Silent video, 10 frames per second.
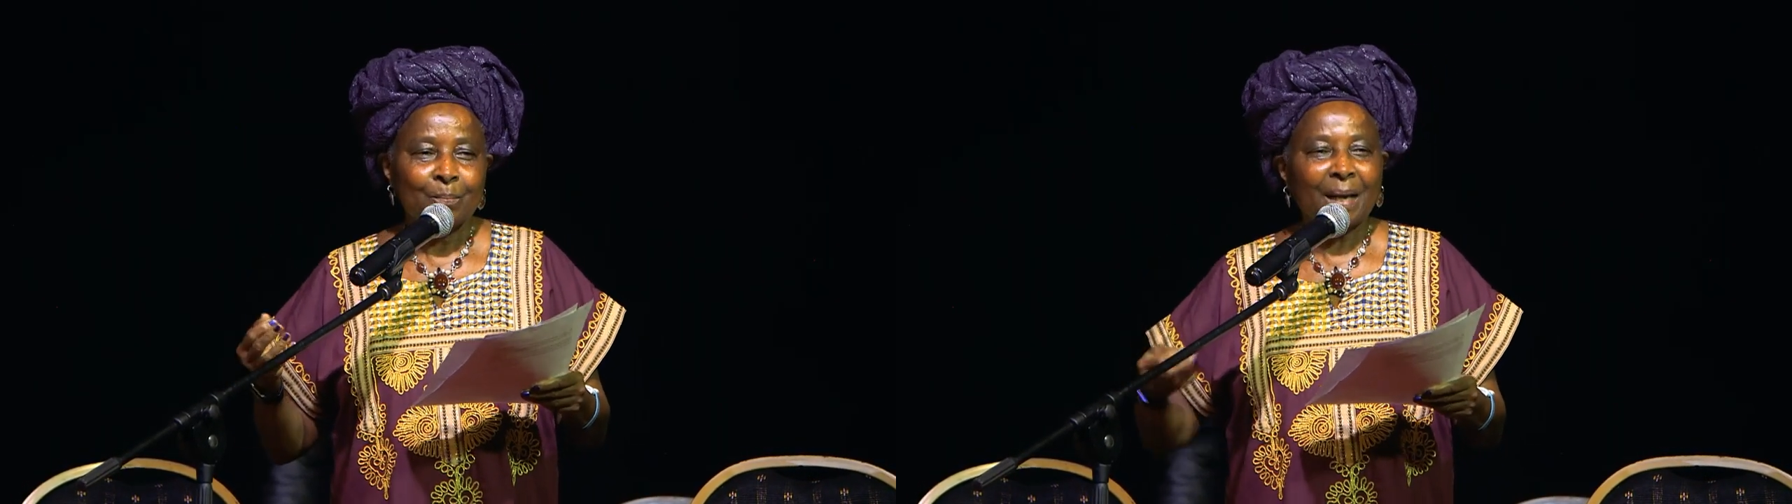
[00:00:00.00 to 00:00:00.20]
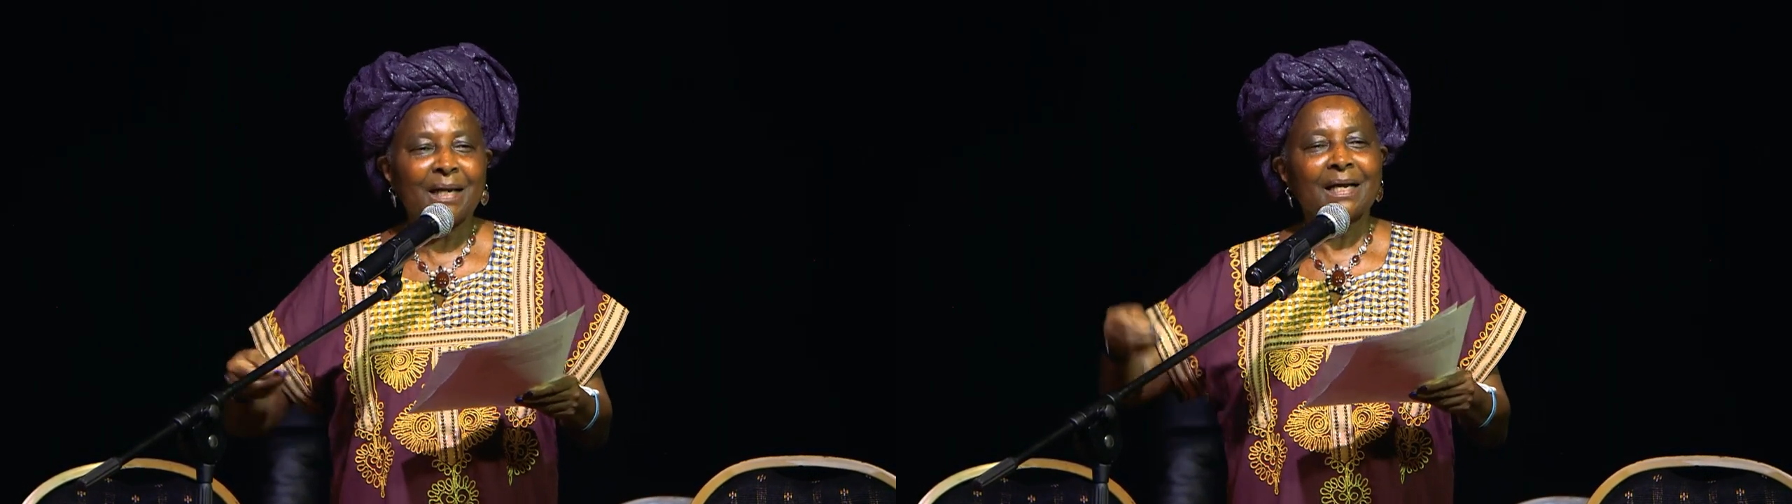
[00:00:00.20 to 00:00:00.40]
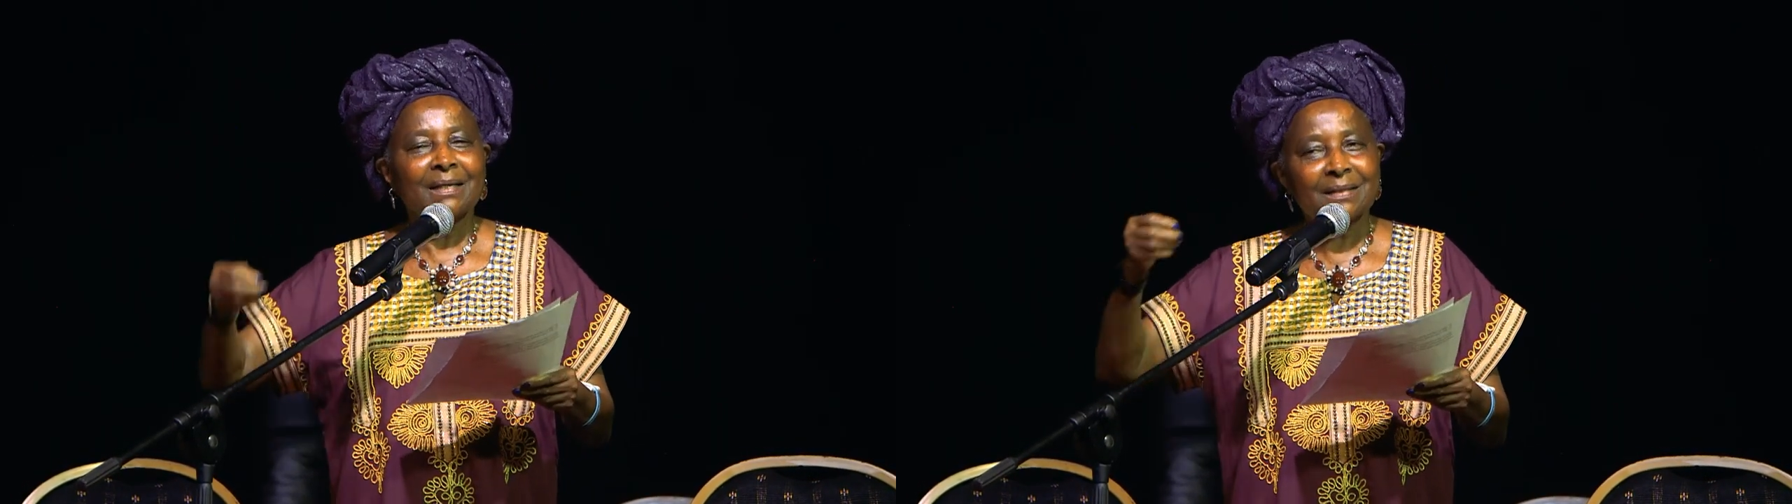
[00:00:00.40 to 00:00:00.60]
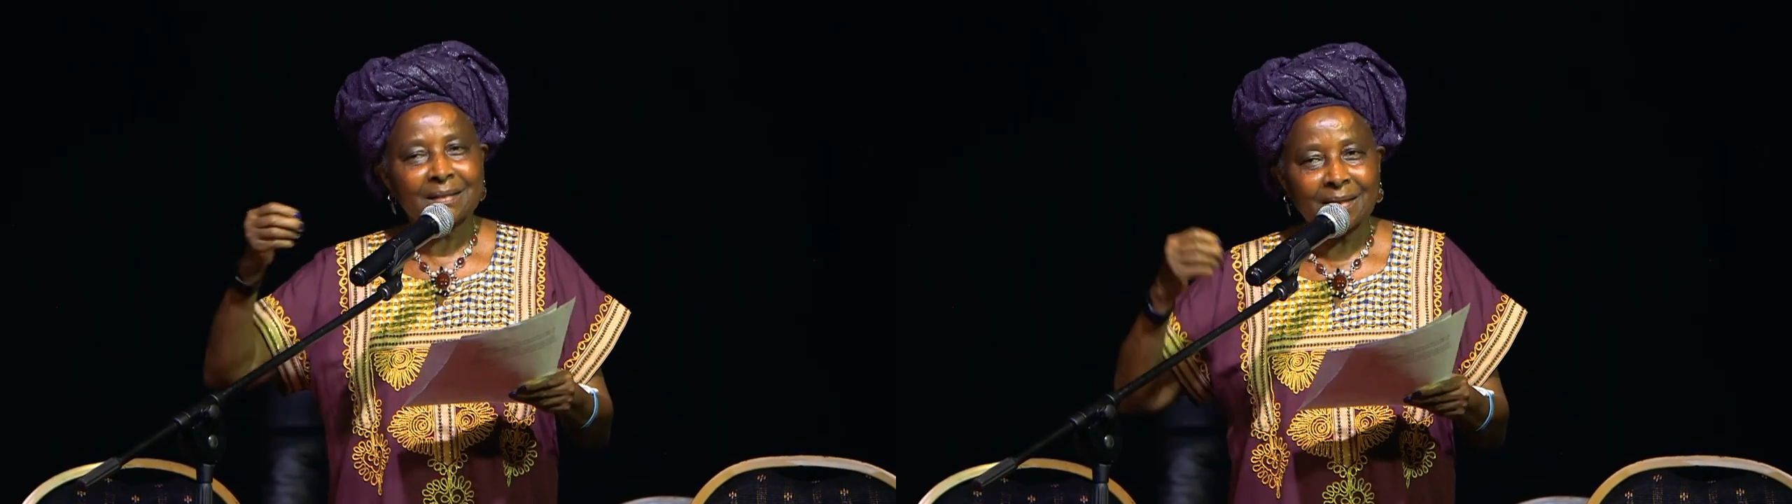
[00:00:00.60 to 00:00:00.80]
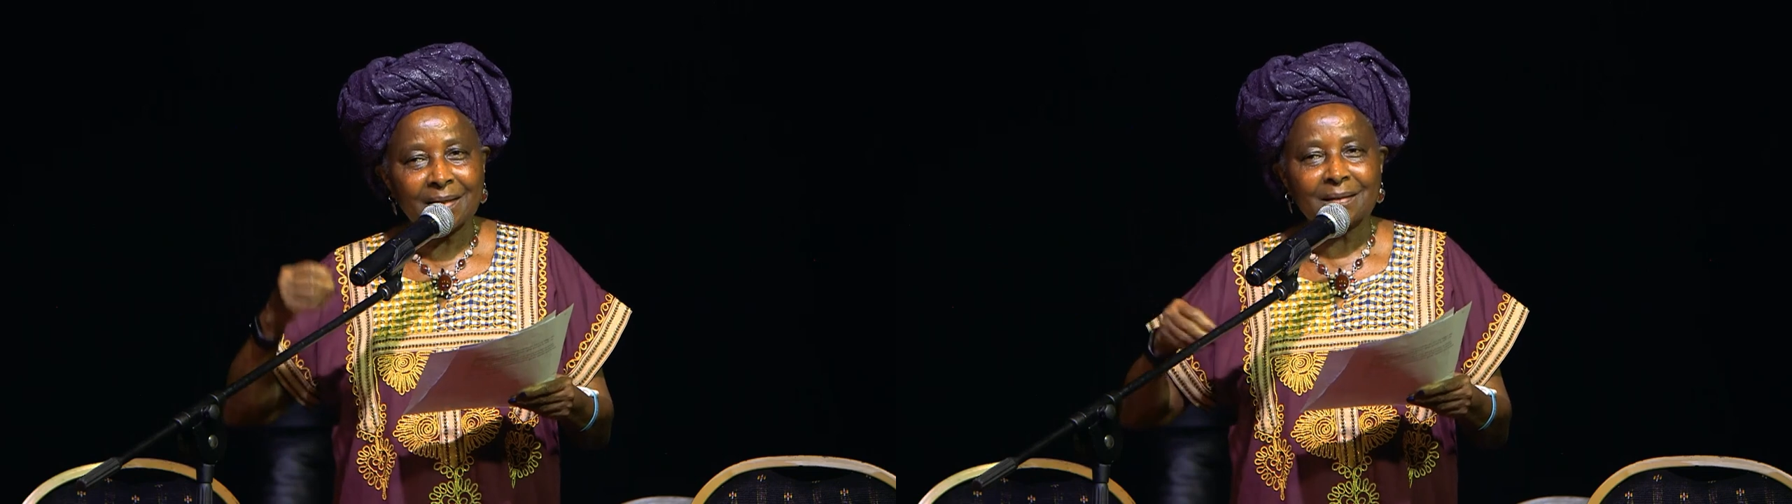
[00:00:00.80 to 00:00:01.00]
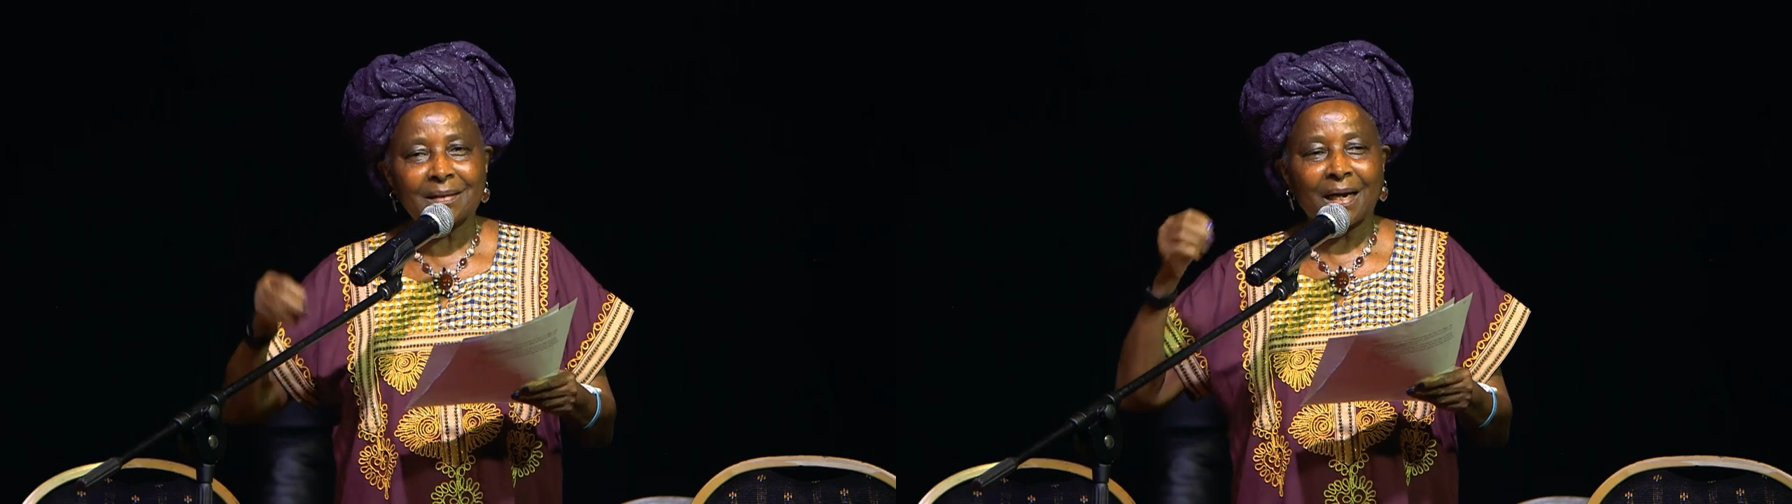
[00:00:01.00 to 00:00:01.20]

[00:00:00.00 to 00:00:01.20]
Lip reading: But let's say it